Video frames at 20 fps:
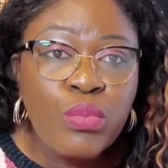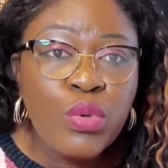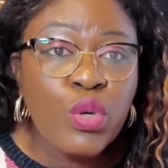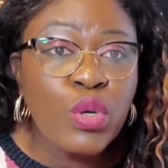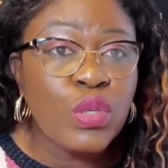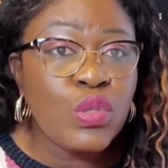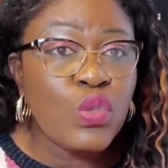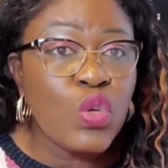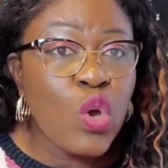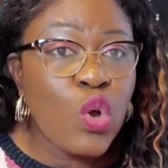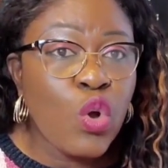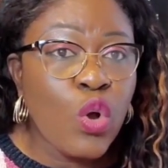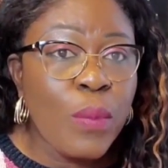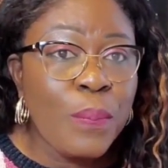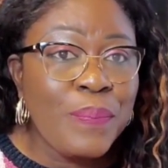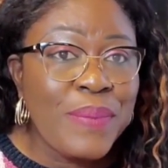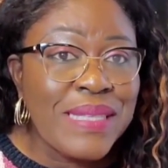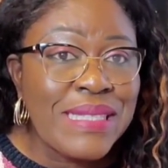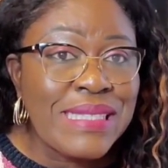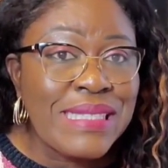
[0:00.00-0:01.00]
because you're
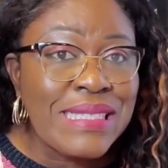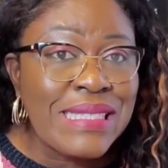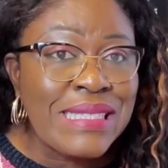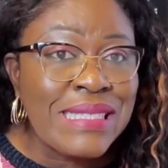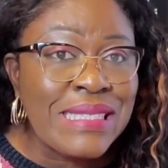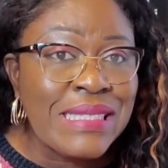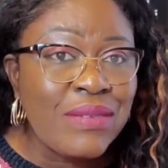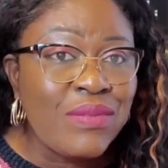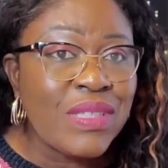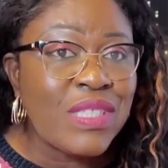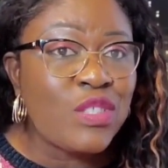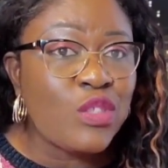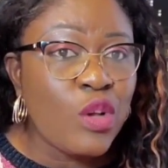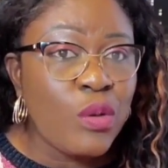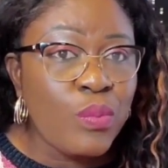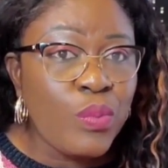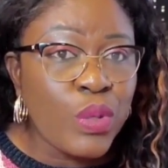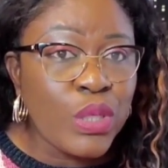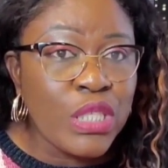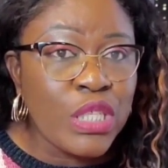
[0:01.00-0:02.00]
competing with
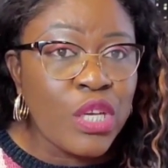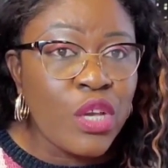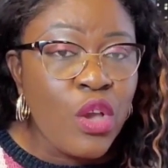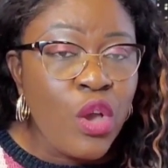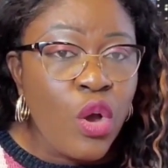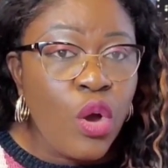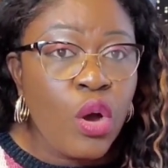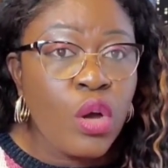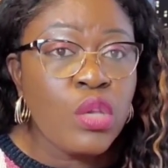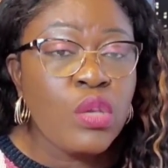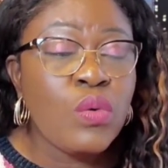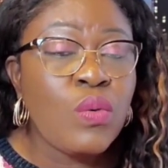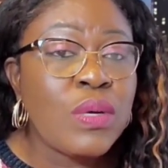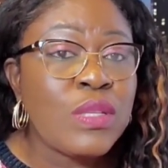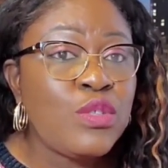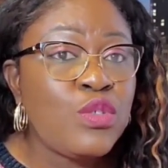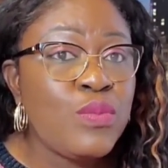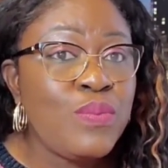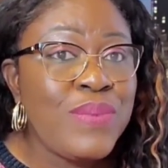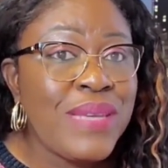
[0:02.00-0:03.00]
somebody or you
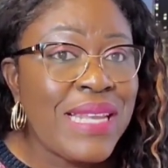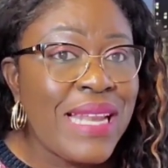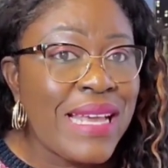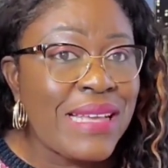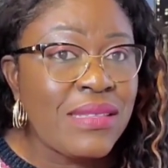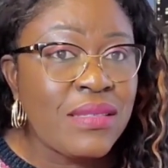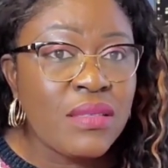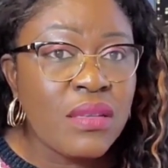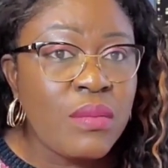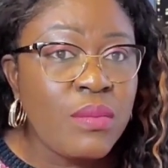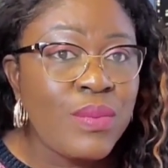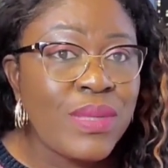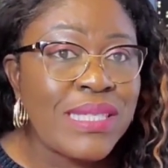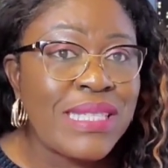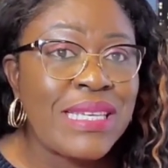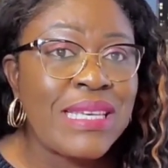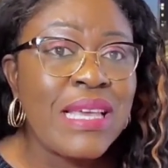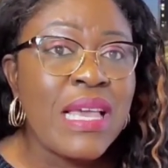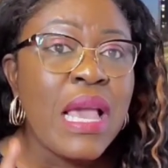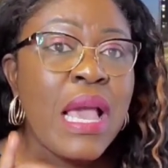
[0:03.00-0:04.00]
want to be like
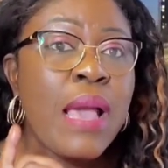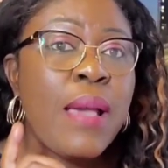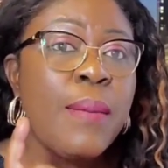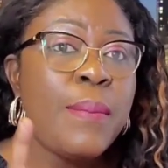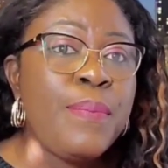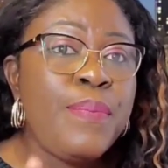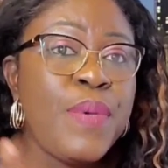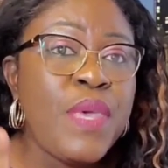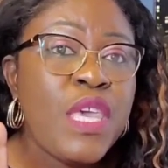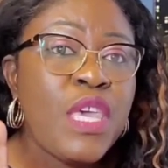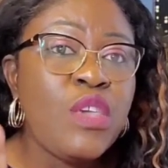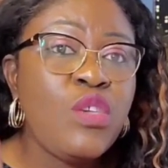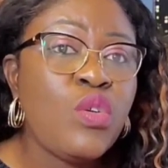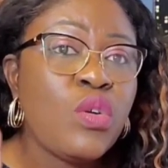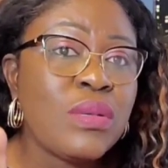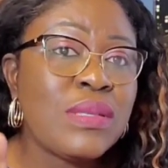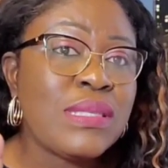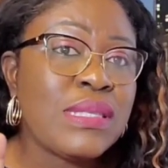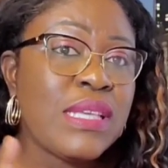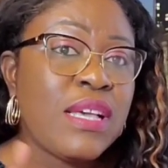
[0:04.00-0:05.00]
somebody. Be
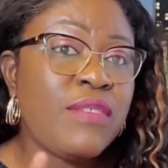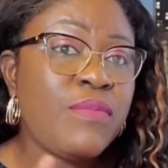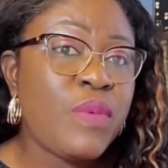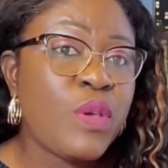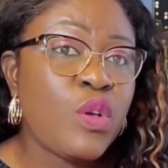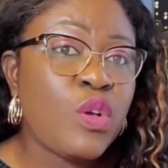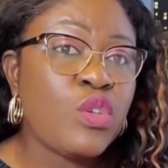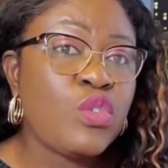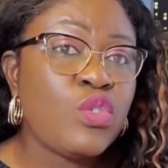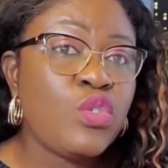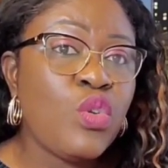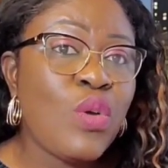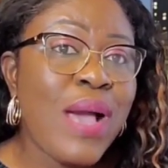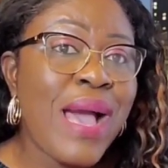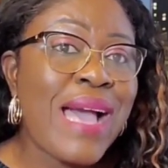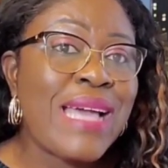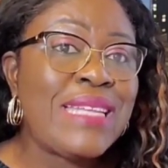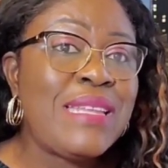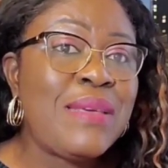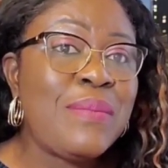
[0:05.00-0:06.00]
yourself because you
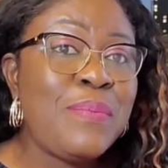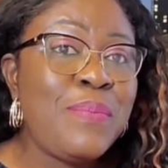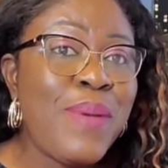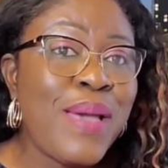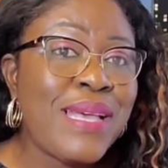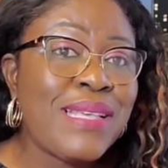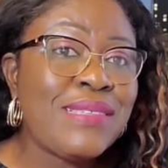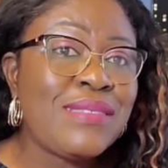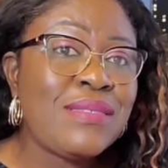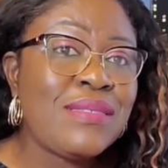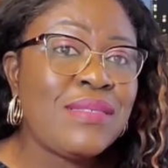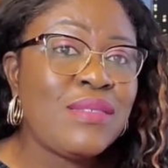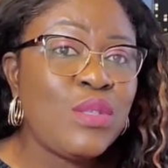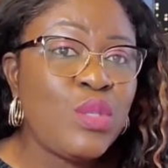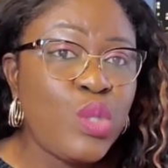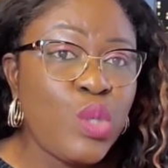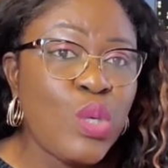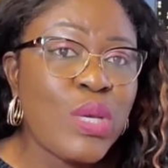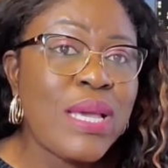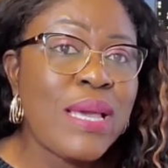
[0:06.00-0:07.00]
are the best
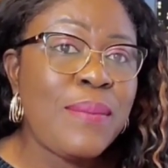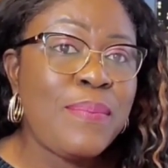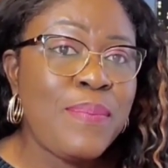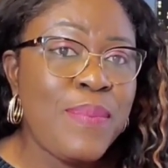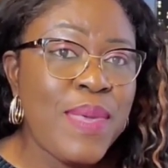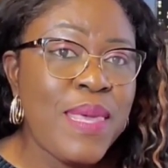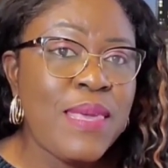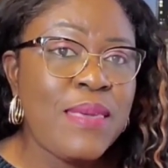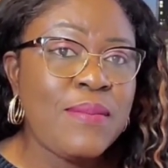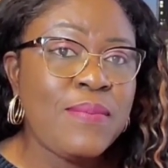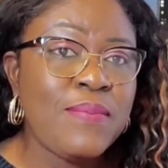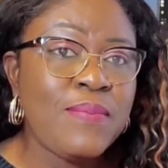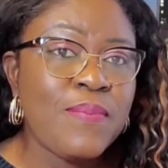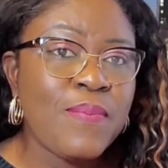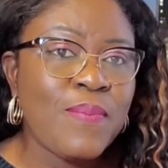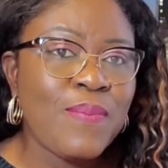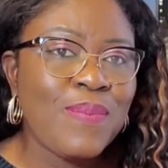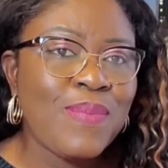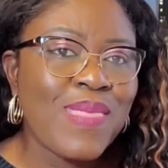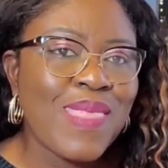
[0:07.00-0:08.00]
you can be.
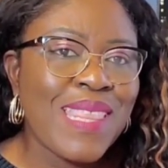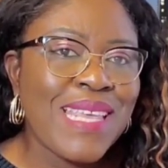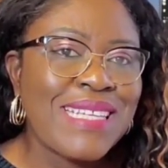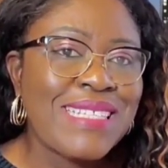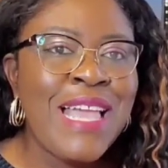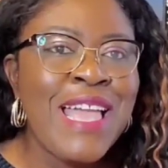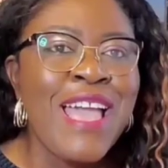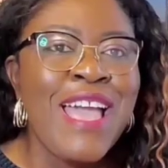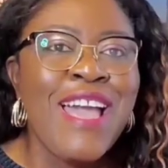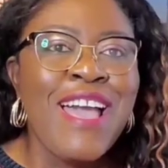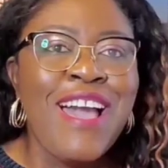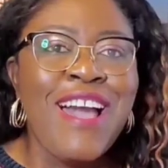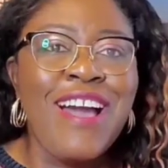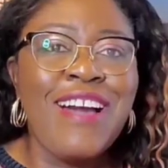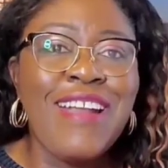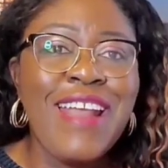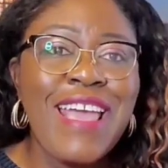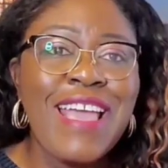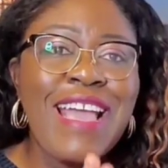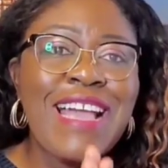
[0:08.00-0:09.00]

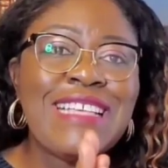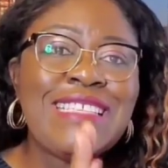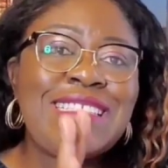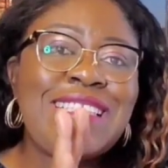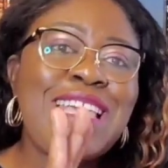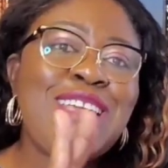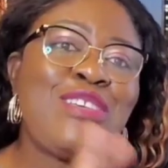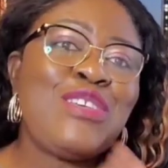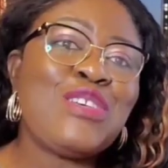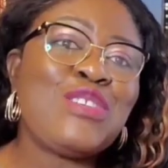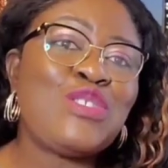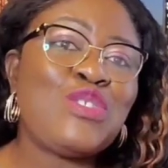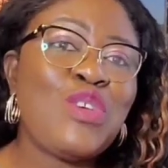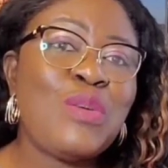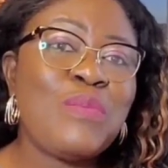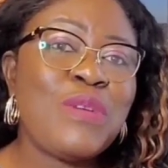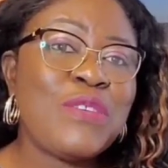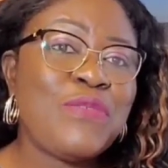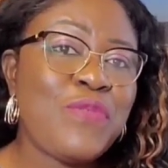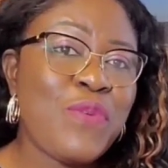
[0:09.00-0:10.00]
All right, guys, thank you
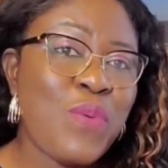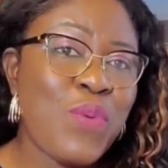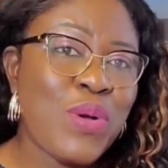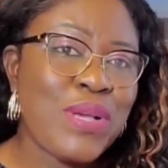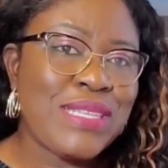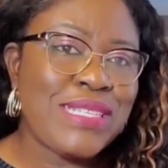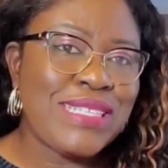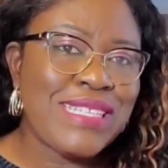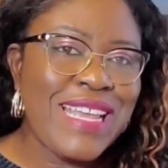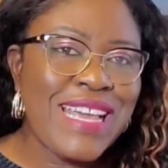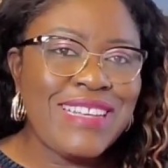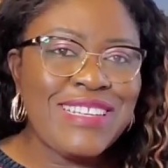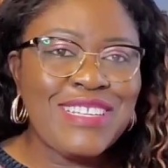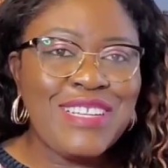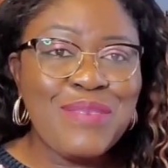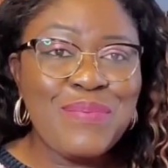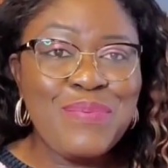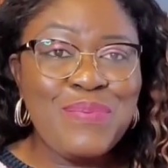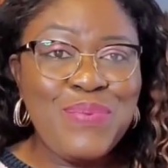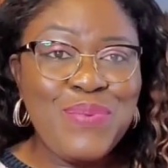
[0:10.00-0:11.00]
so much for watching
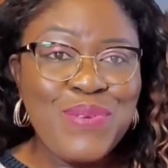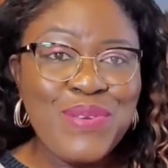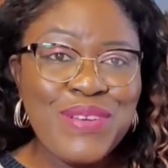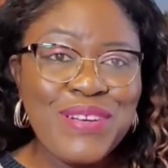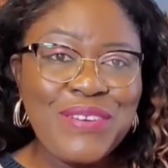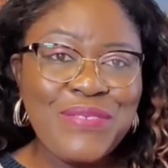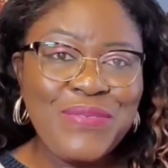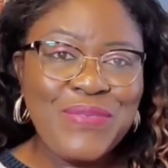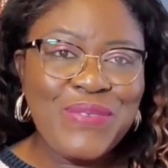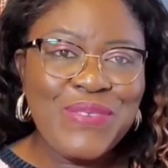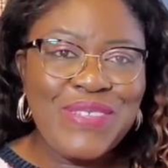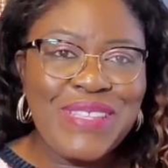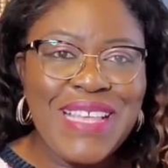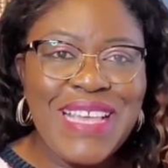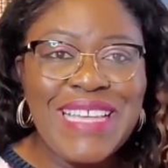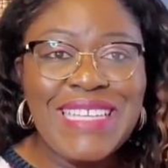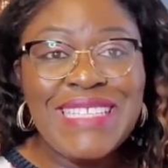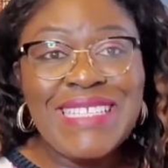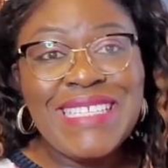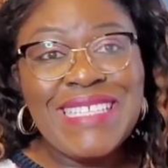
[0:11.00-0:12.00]
another beautiful
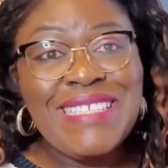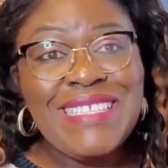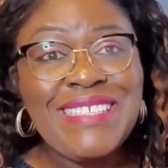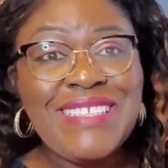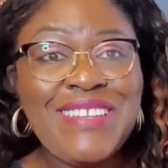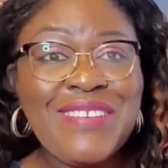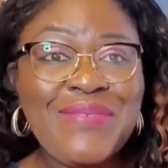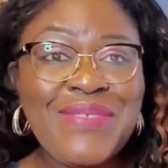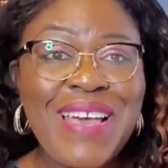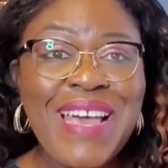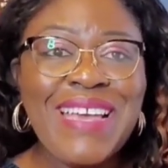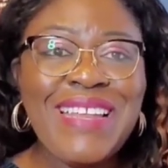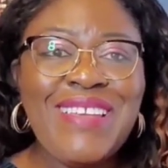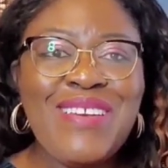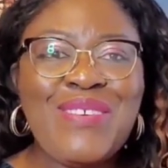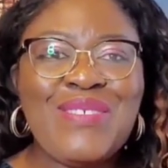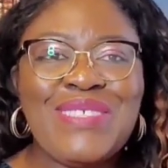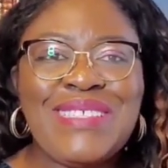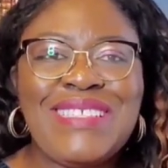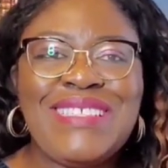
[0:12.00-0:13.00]
edition of
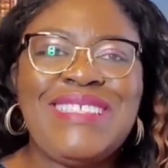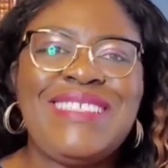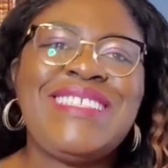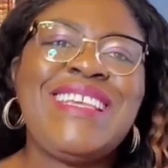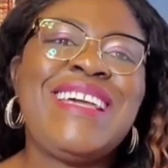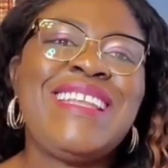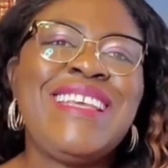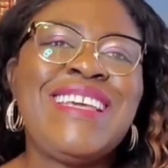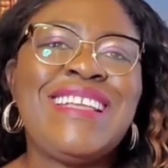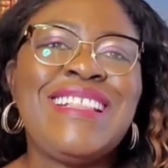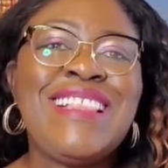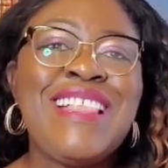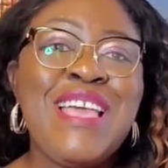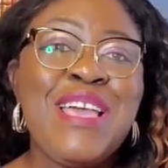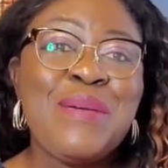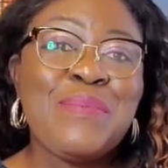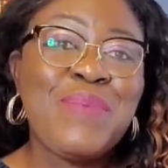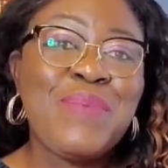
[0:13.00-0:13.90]
Annie Author's channel.